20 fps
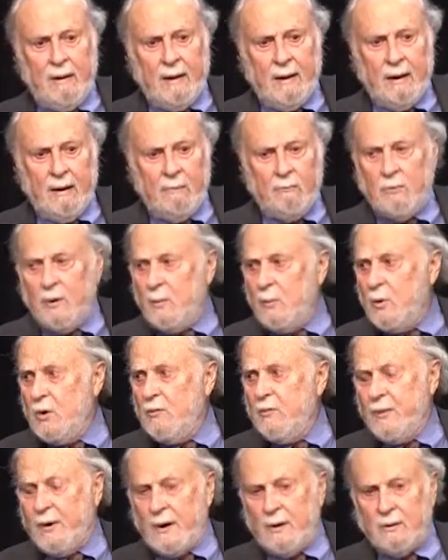uh,
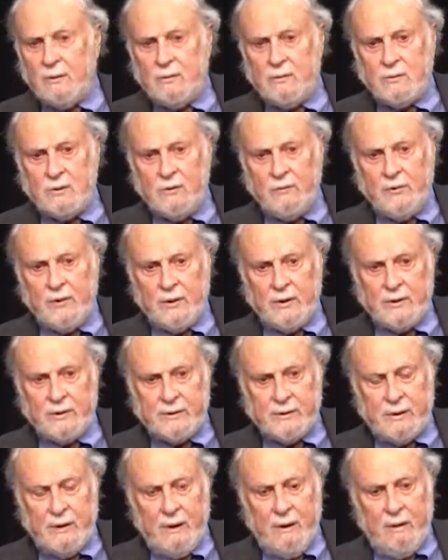removing
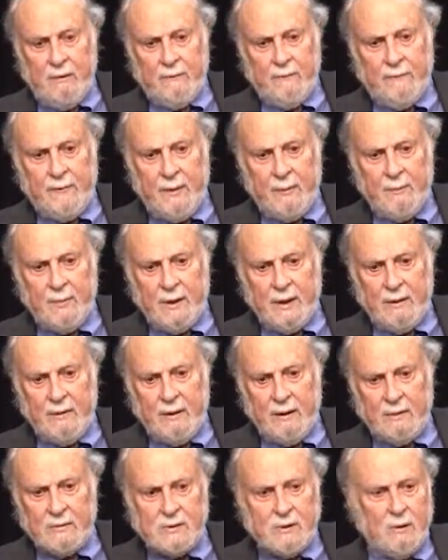juveniles from the,
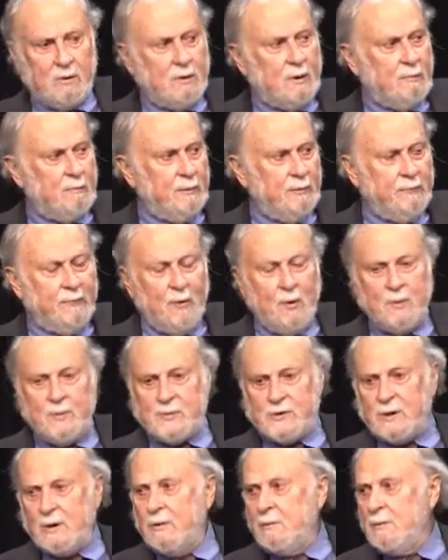the so-called reform
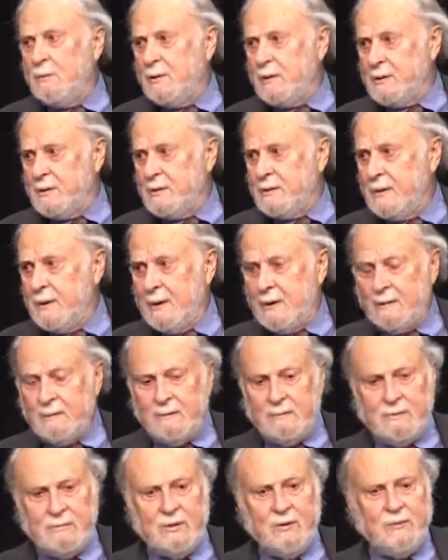schools
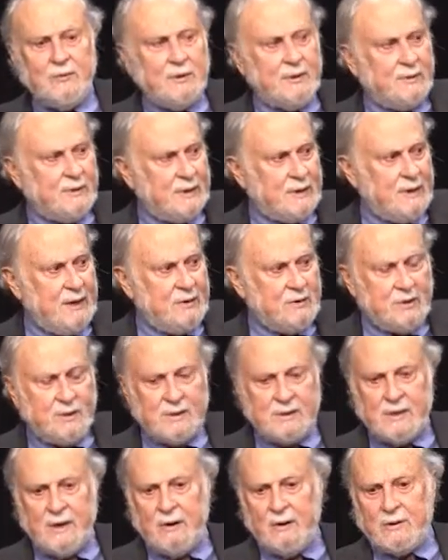and juvenile detention
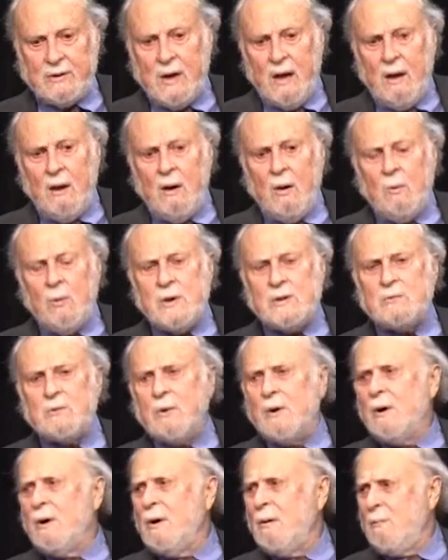centers. This is
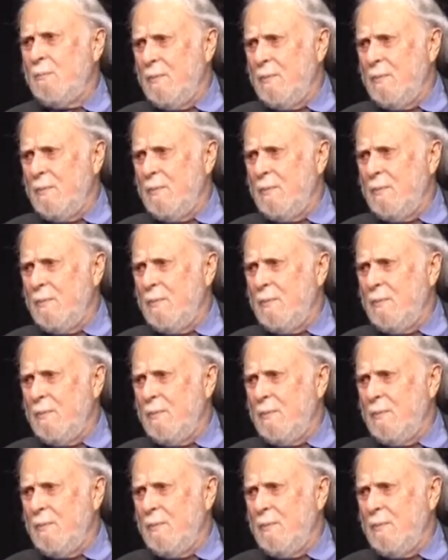in the mid